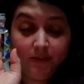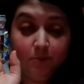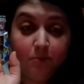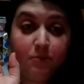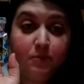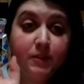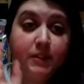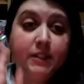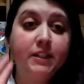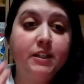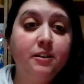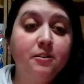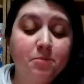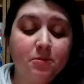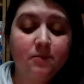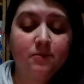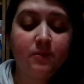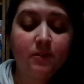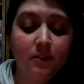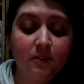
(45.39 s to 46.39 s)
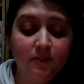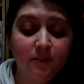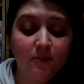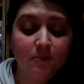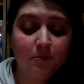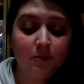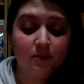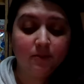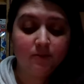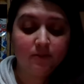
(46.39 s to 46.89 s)
breed you prefer, if you
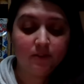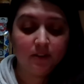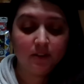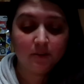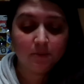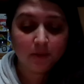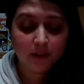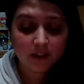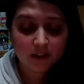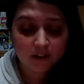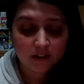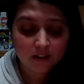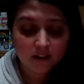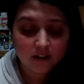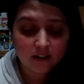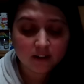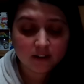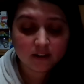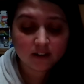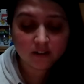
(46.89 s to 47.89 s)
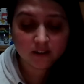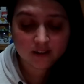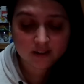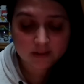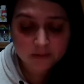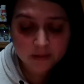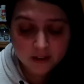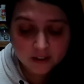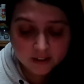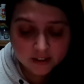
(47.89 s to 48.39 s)
prefer the bigger dogs or the
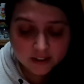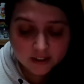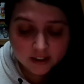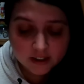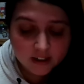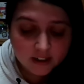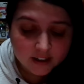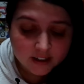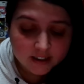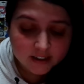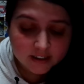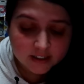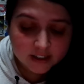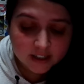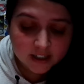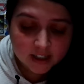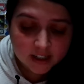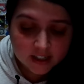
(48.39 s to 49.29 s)
smaller dogs.